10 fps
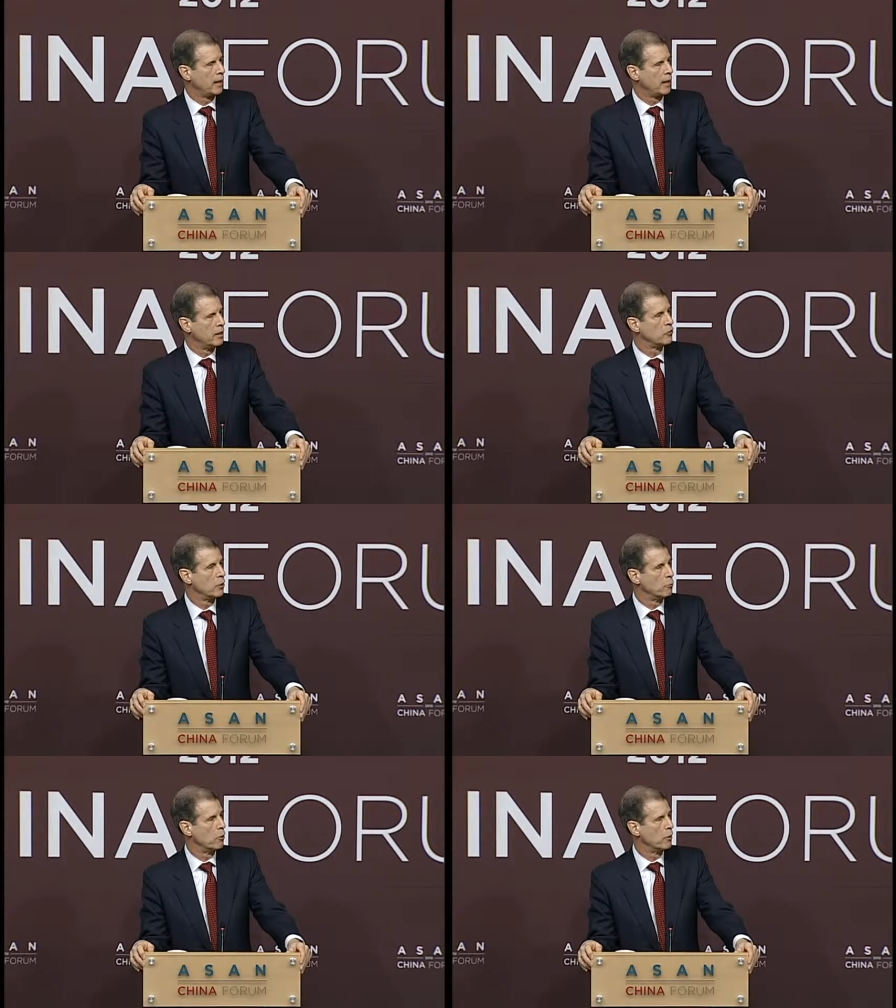is
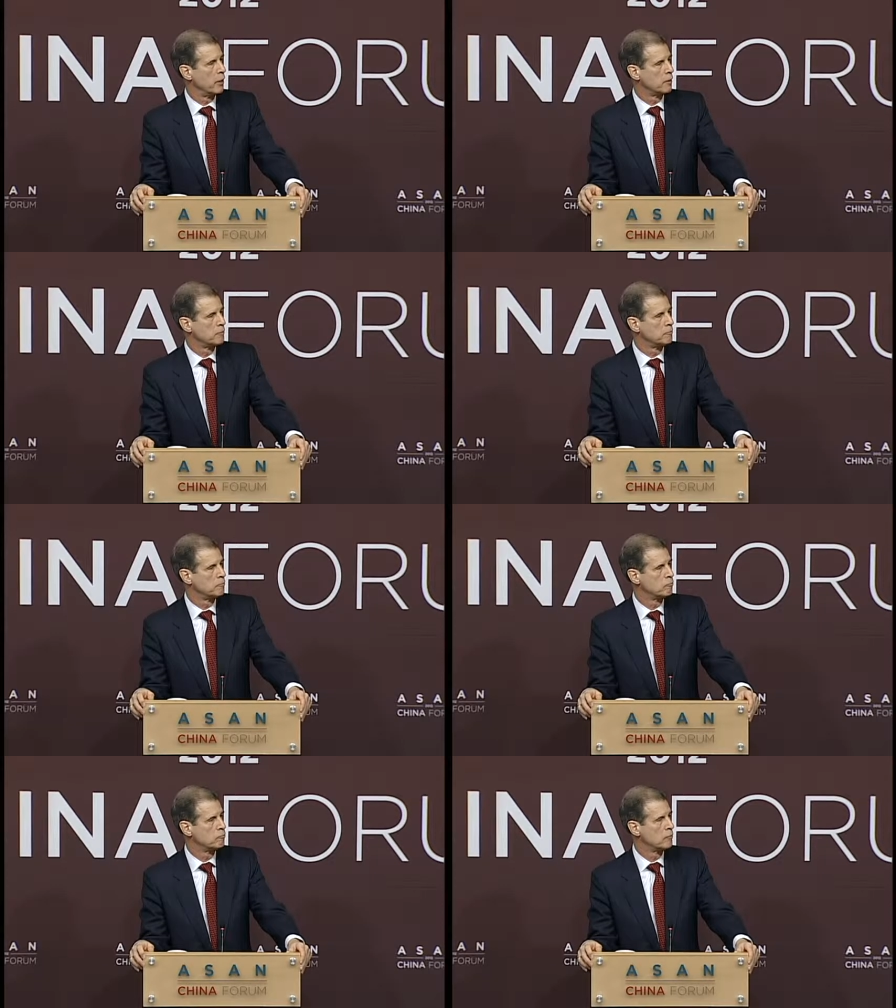eroding.
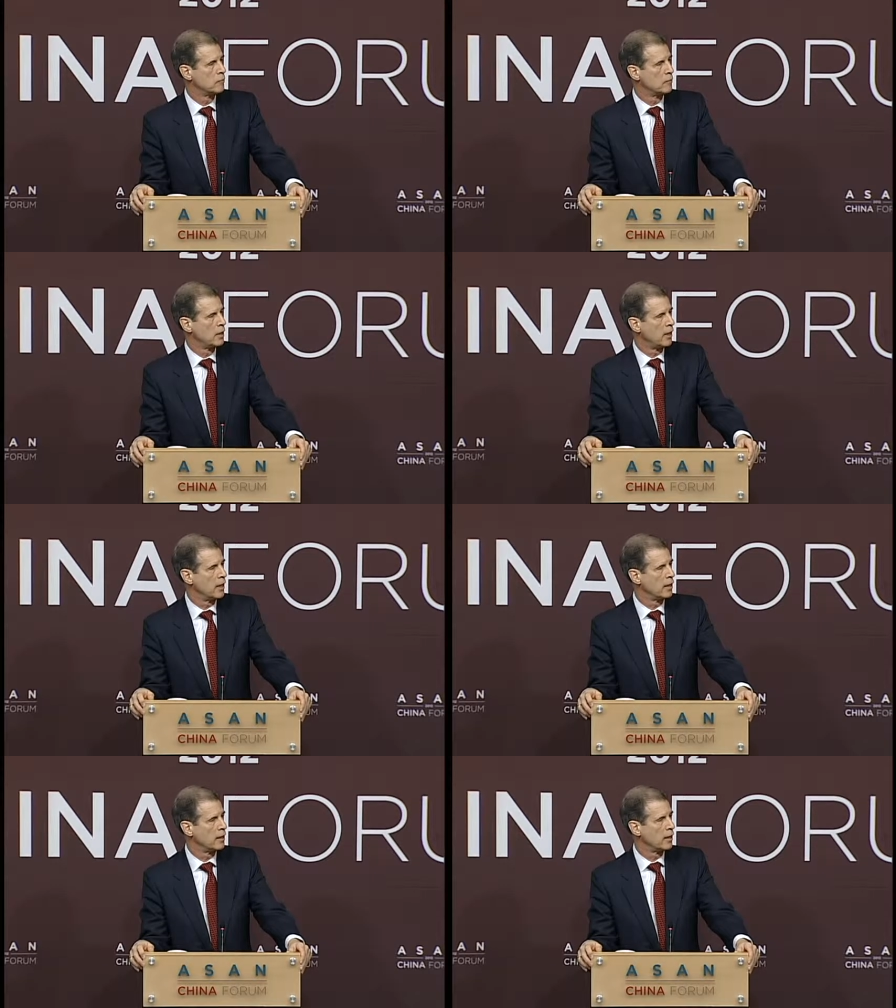And
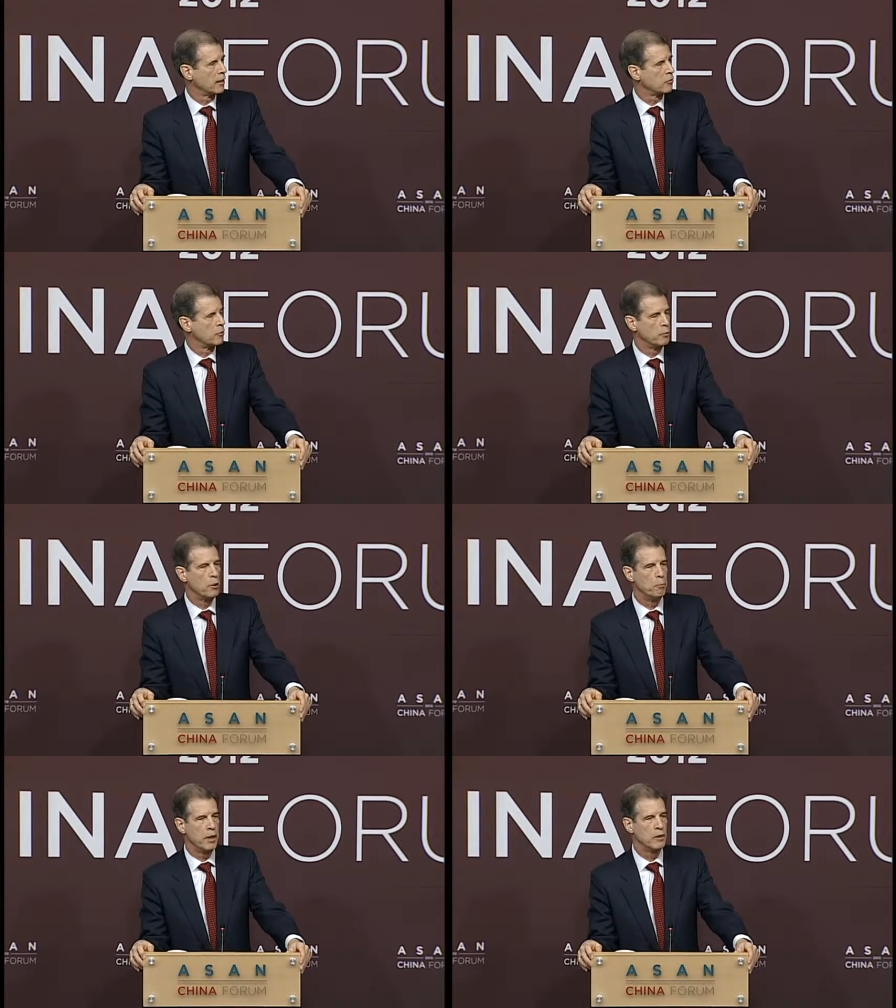I think that's the
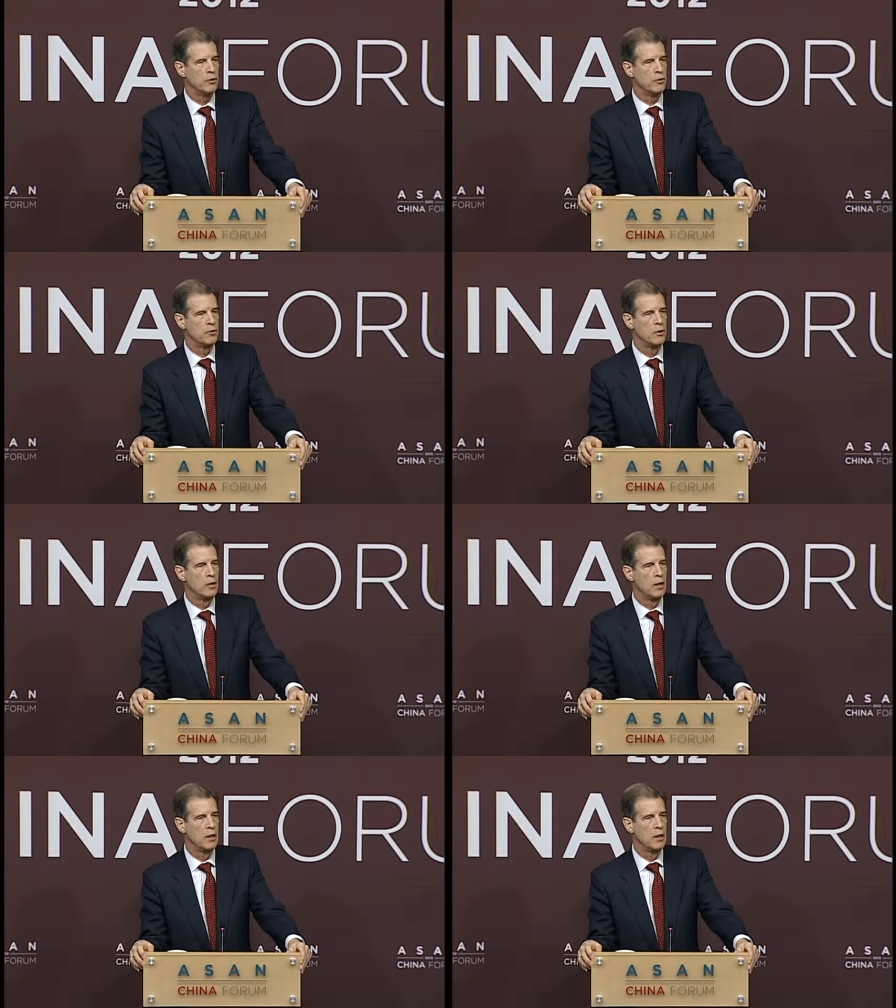real basis